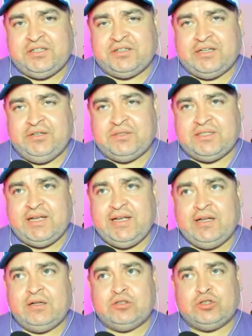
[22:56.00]
can you
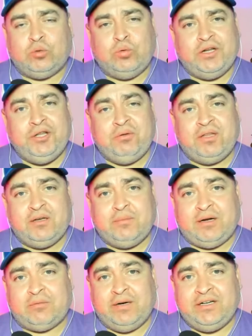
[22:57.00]
say so? What do you think
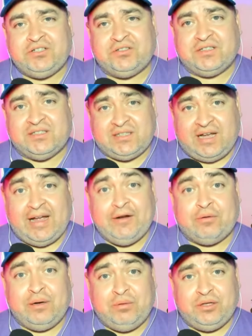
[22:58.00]
about Rachel? Because I
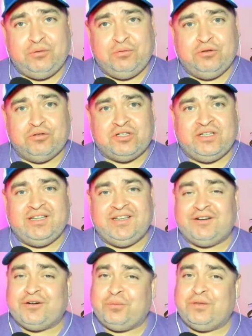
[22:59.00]
agree with you. Usually the
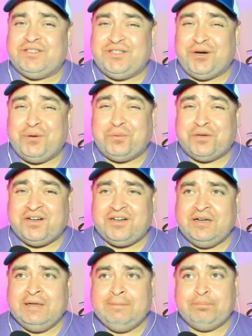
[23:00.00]
younger ones don't
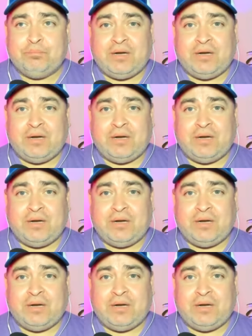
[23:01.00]
work, but